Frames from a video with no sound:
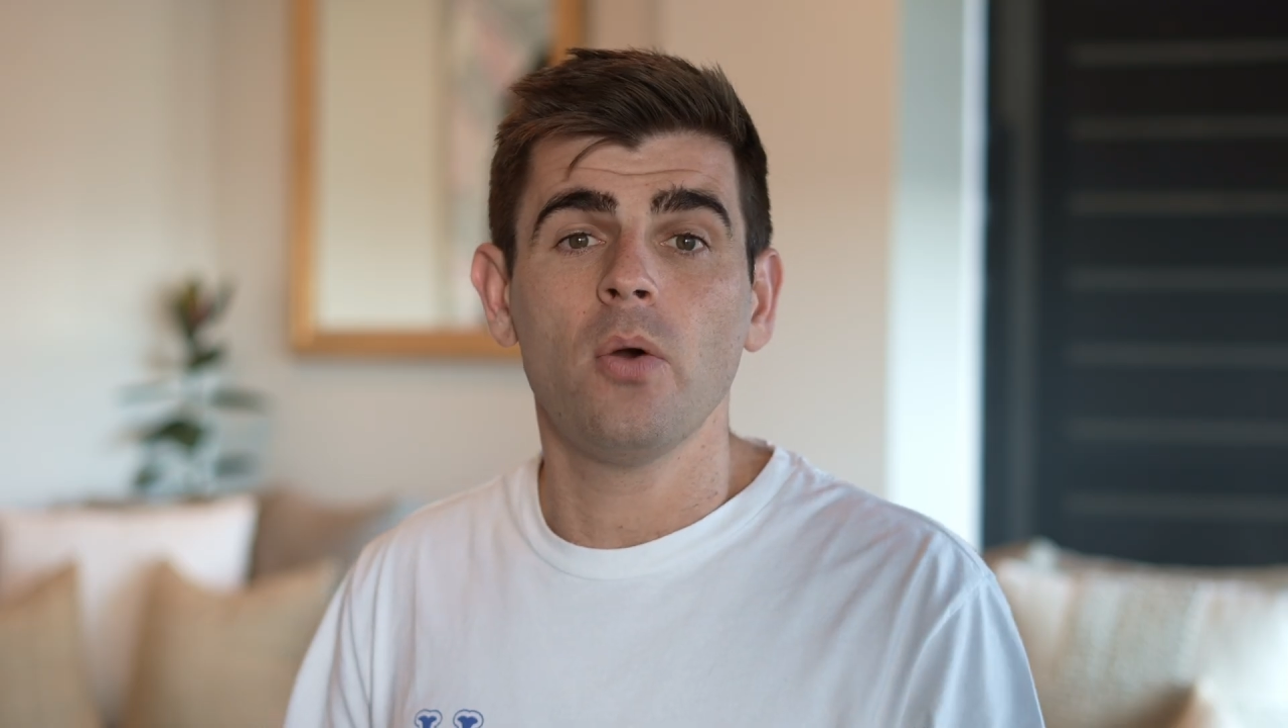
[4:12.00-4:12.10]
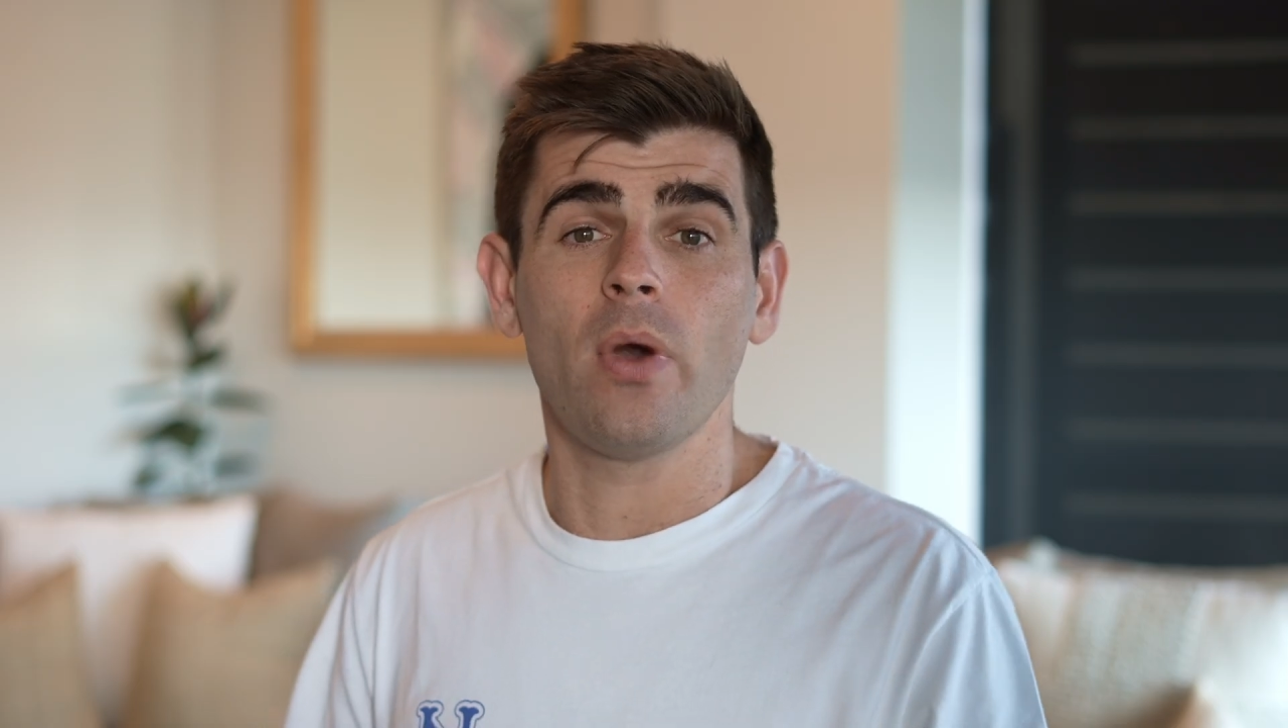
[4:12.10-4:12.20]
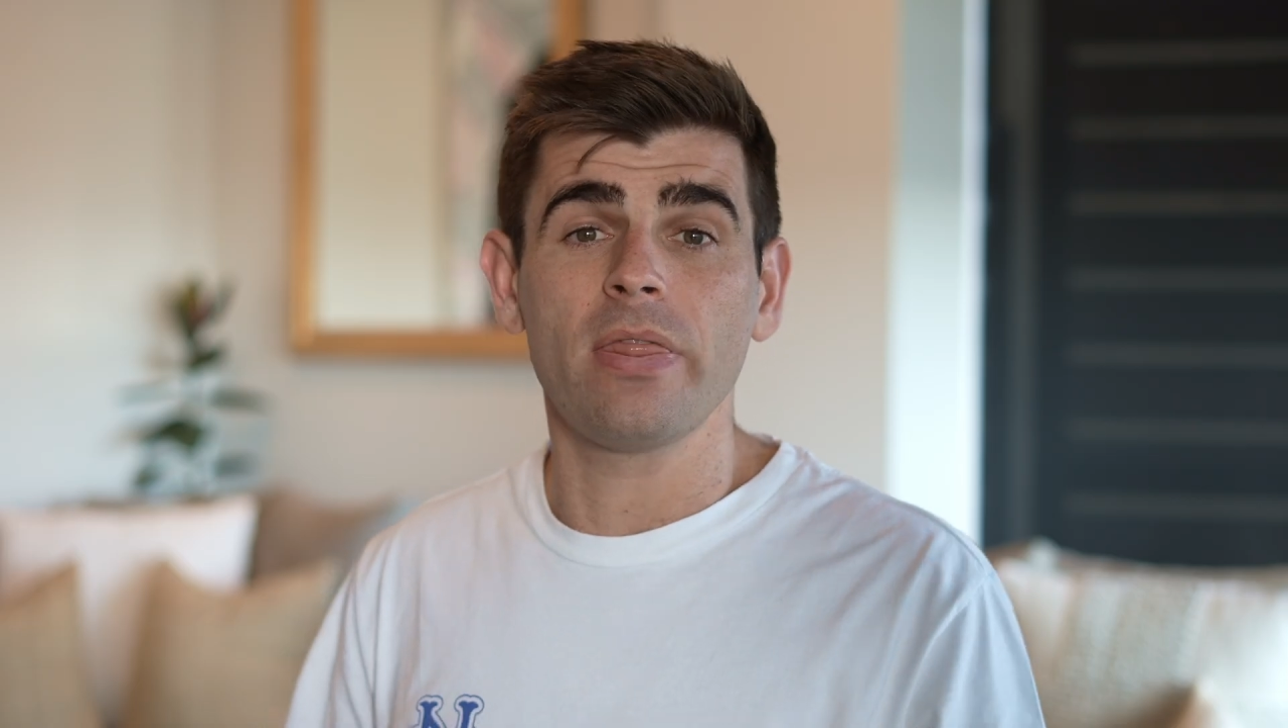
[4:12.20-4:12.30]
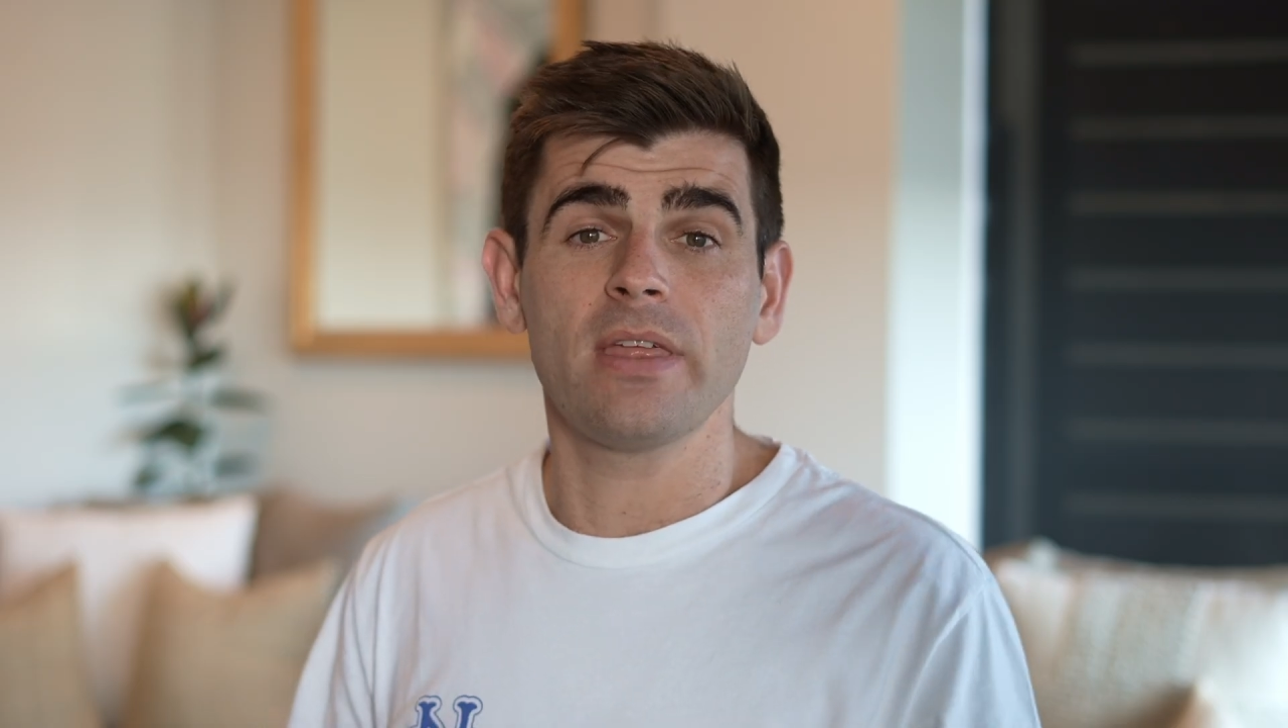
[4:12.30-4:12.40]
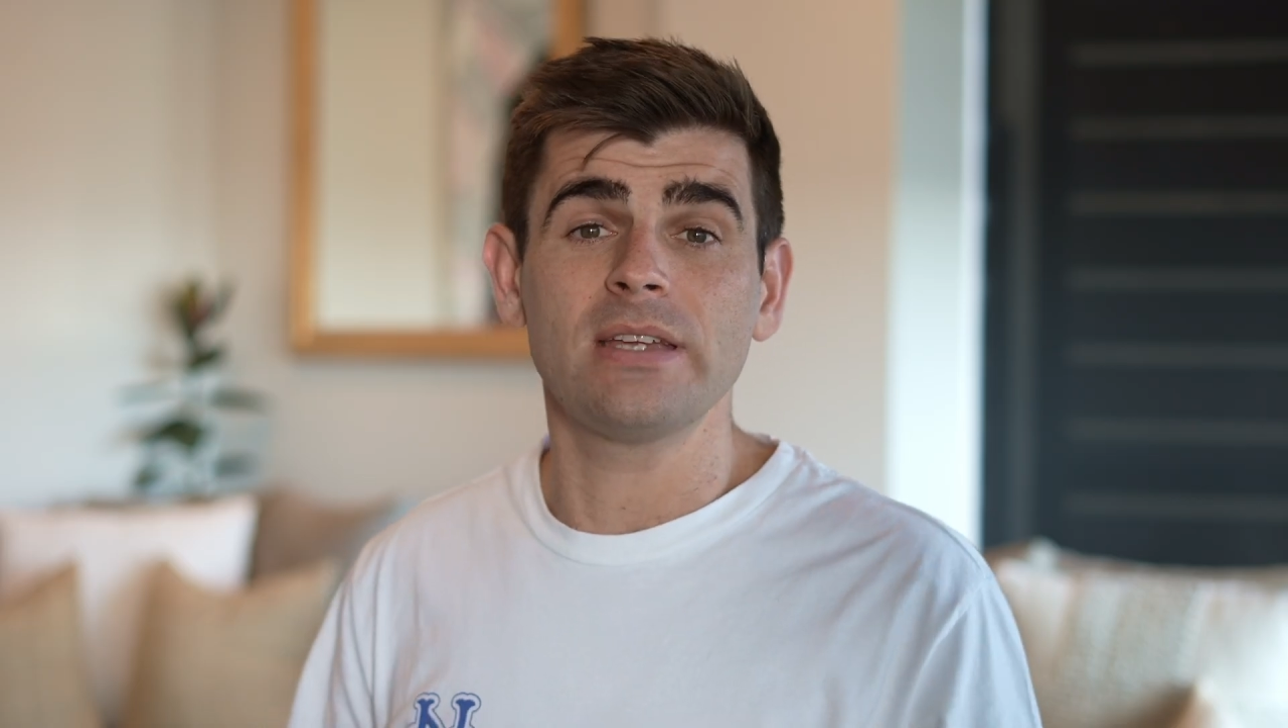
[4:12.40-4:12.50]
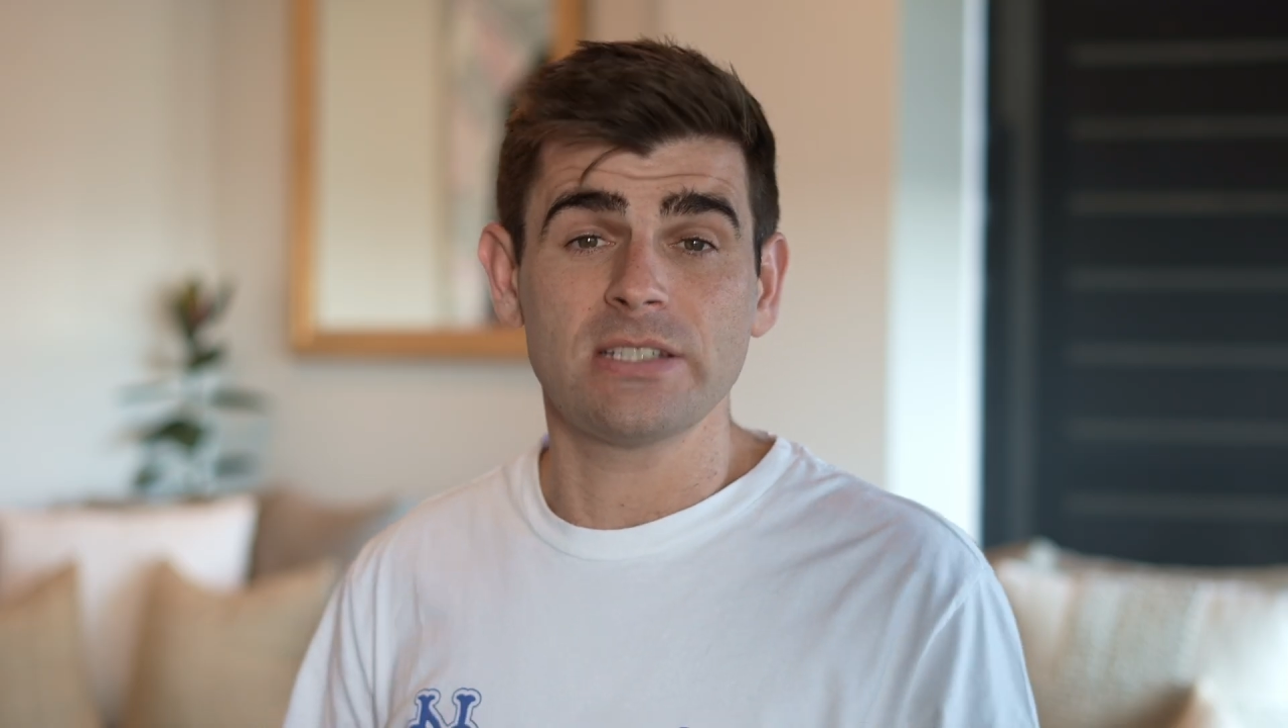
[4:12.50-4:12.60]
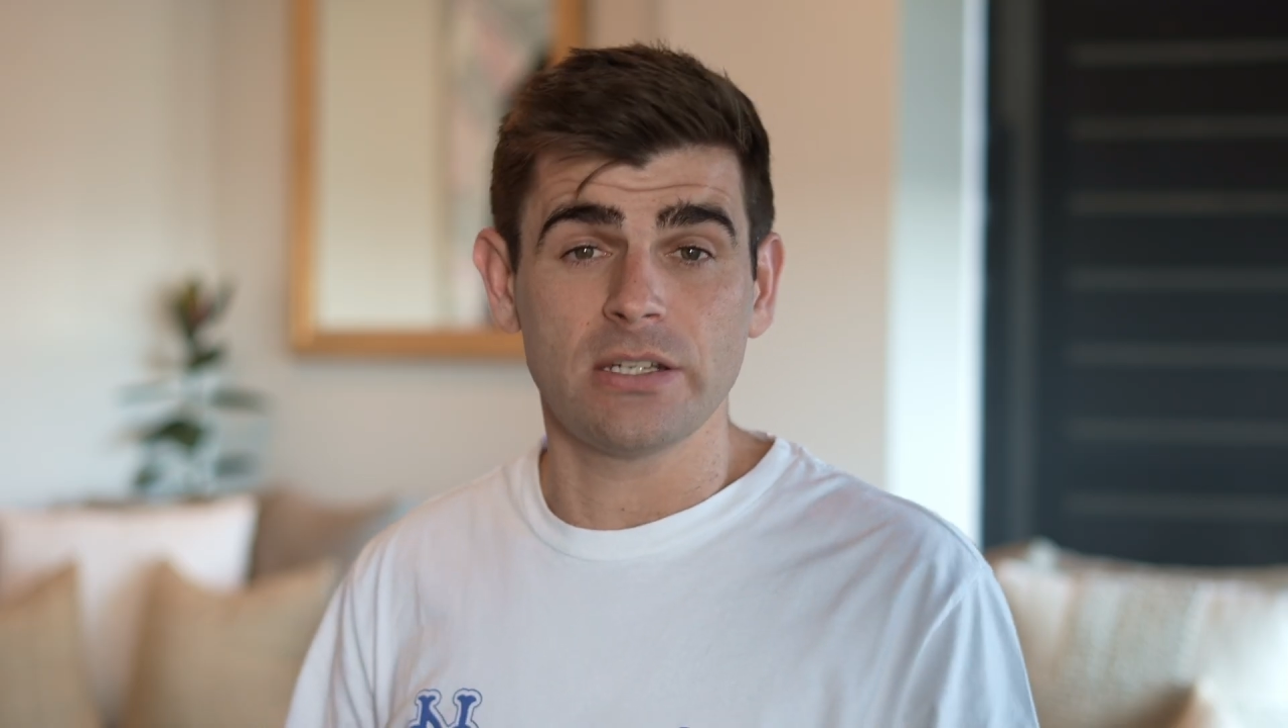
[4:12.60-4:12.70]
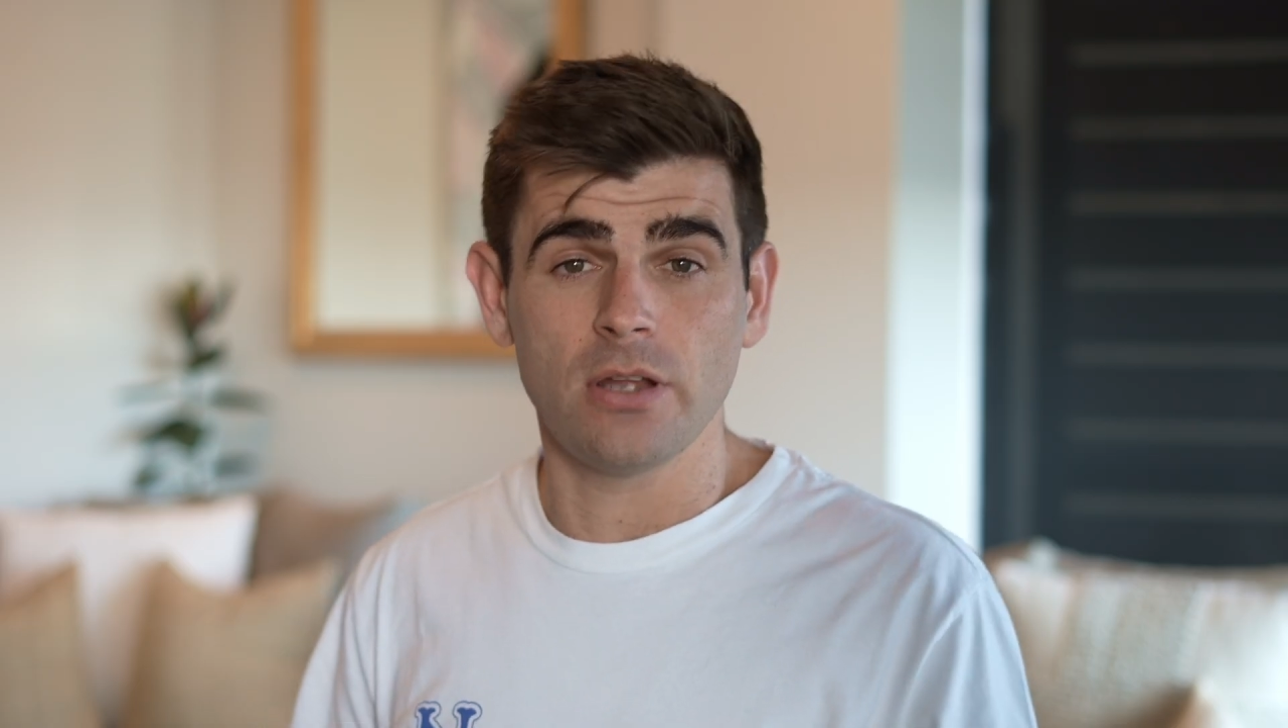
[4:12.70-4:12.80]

One thing to